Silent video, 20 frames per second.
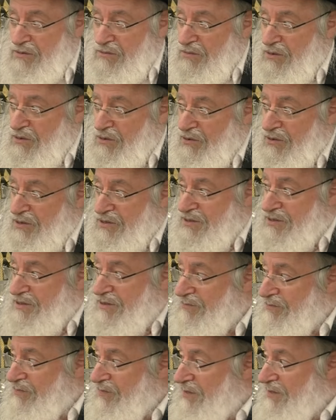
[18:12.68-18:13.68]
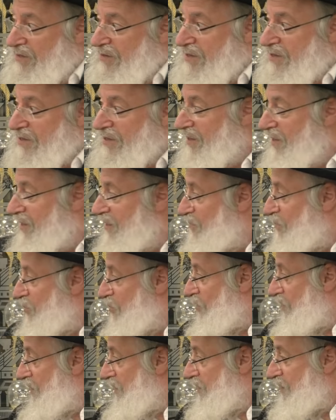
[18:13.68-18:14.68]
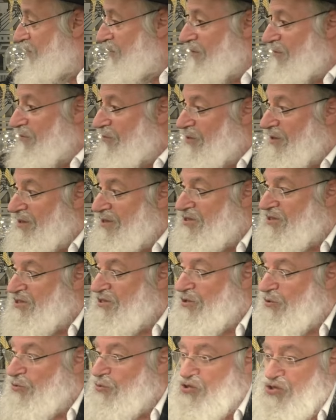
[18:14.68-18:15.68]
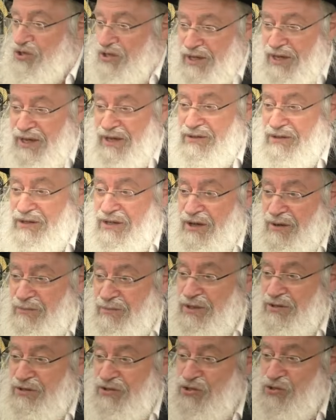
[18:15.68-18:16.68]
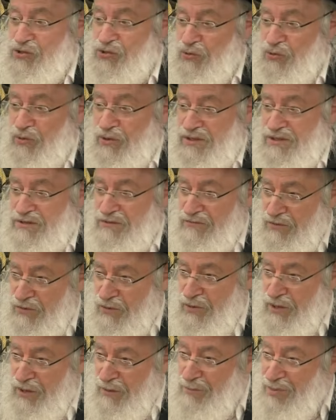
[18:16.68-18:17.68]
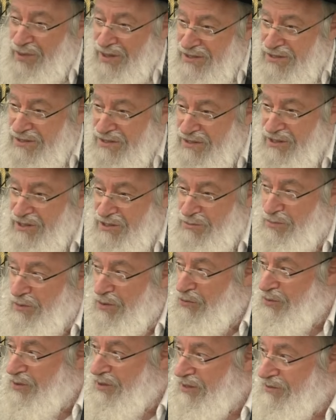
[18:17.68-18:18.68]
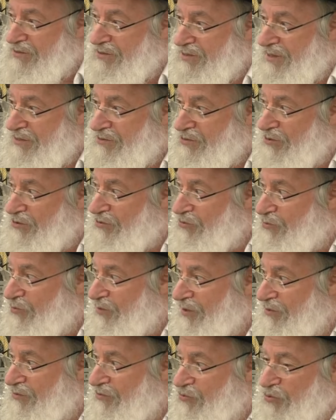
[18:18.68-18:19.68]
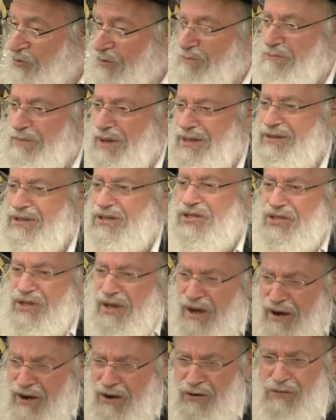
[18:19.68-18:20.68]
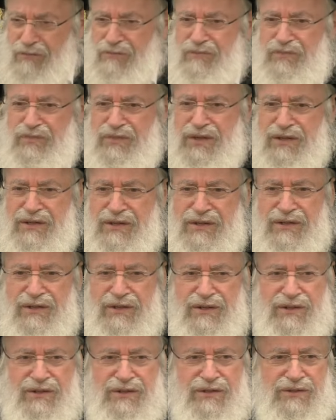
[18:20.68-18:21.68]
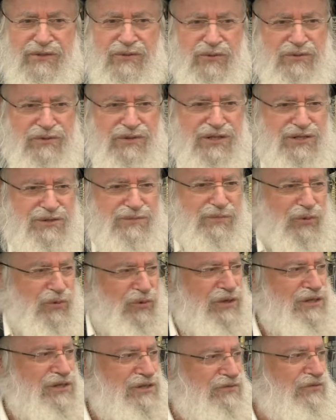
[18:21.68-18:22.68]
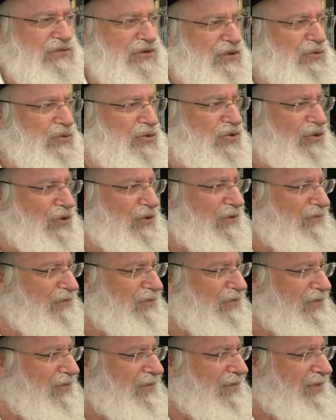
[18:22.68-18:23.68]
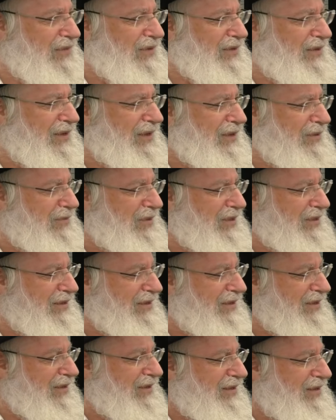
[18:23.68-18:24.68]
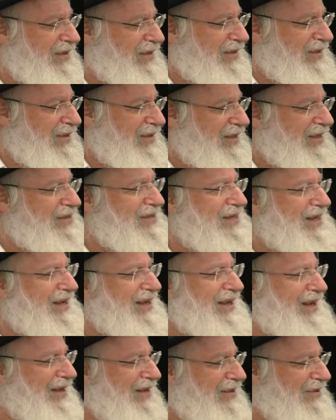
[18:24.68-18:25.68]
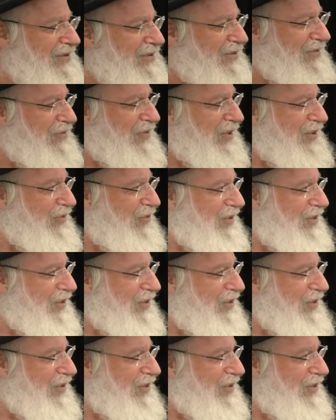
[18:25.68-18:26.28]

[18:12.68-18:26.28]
Because this little boy will associate coming to shul as a very unpleasant experience, and you're doing tremendous harm to this boy's future. I mean, he's a kid. What do you